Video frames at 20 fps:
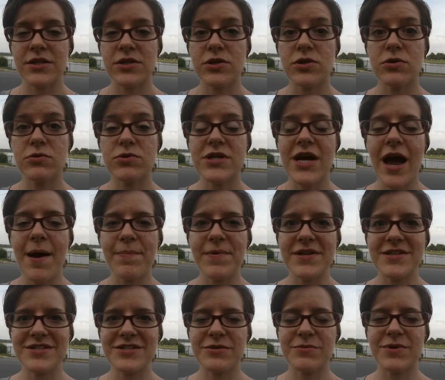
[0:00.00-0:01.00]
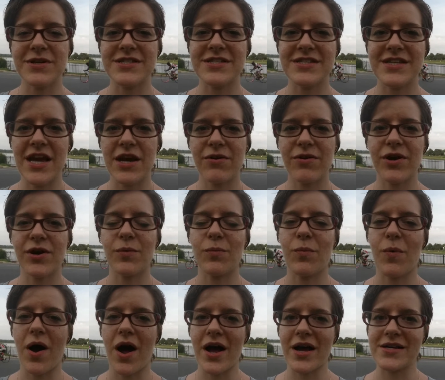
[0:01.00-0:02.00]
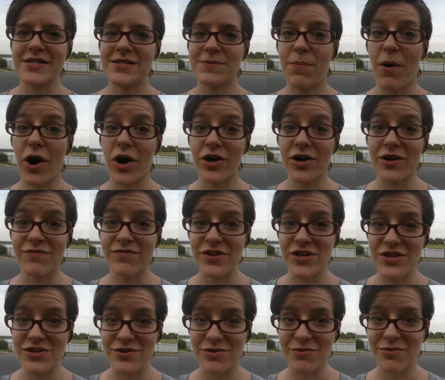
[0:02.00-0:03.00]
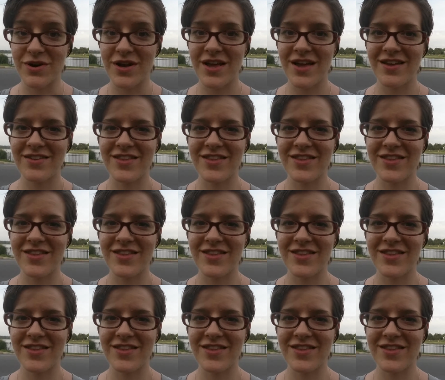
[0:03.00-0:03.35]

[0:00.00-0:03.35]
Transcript: you tap into a sacred wise part of you